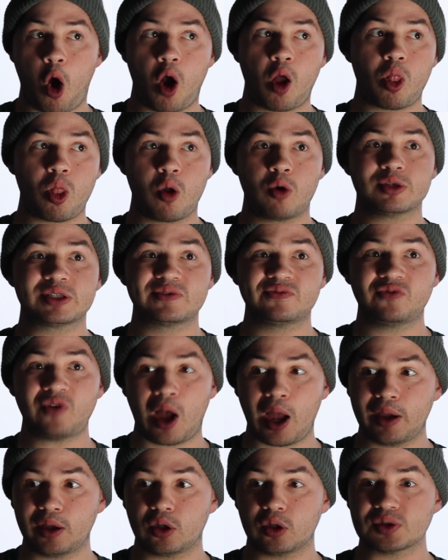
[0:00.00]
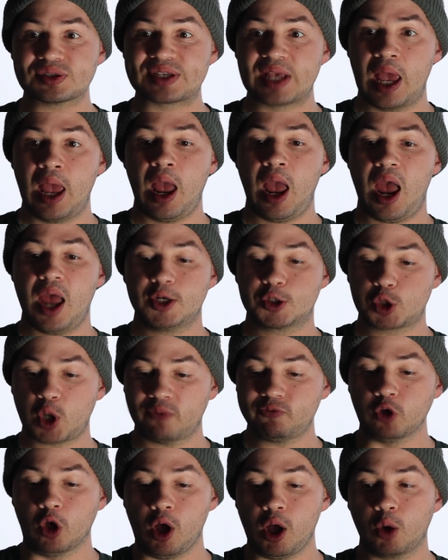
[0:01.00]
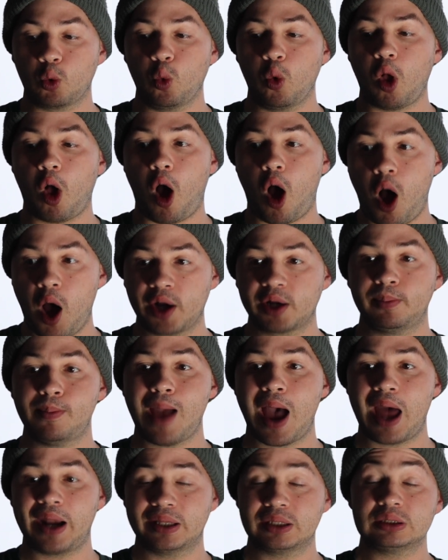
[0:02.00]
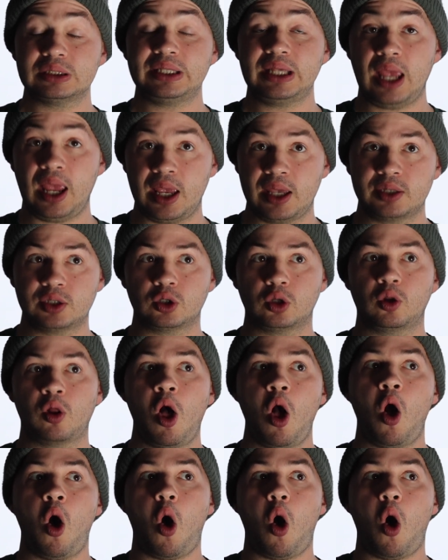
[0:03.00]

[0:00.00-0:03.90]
on those files, and TruffleHog will automatically handle